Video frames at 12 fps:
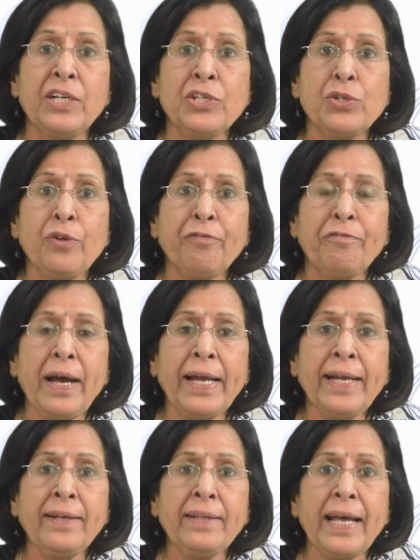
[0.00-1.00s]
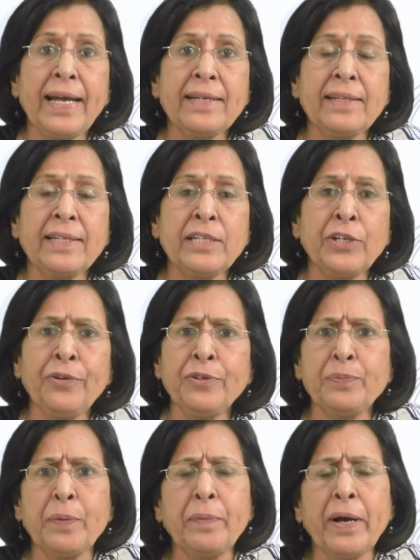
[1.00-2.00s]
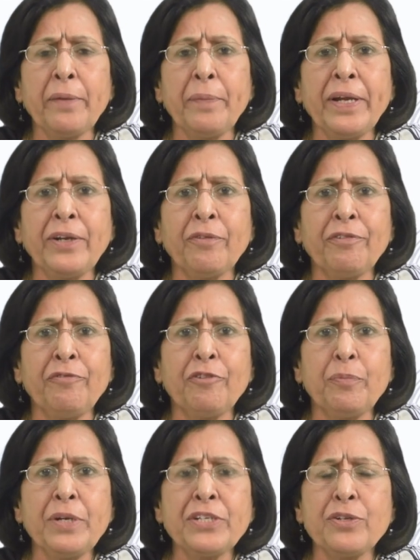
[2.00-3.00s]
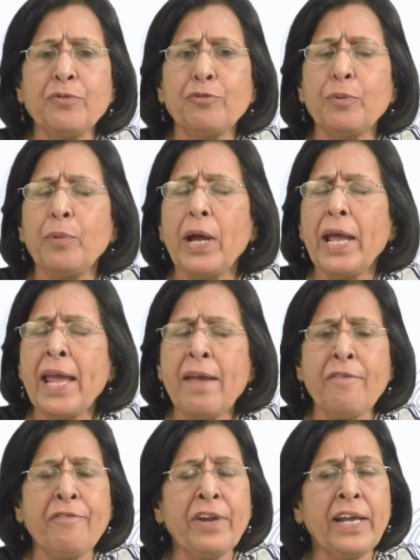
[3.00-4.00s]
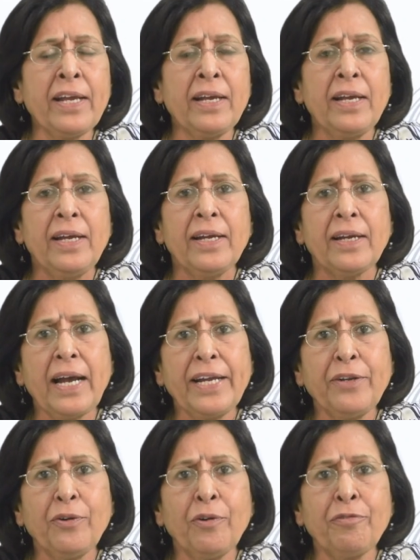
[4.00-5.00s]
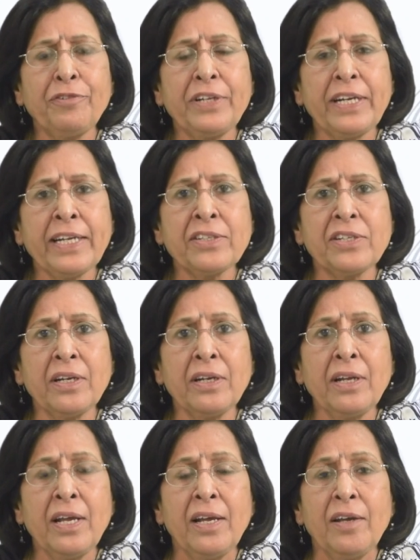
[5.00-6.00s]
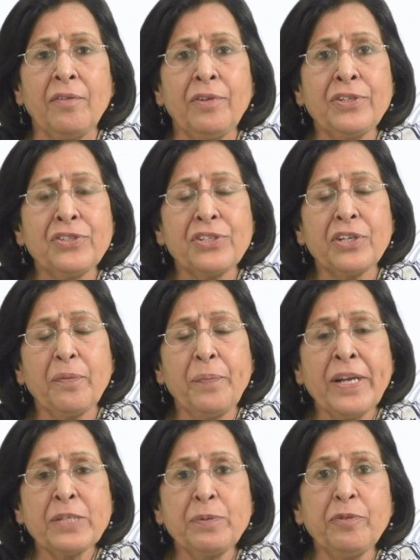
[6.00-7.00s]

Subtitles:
So you find that there's a huge bombardment of information from every kind of direction, which makes me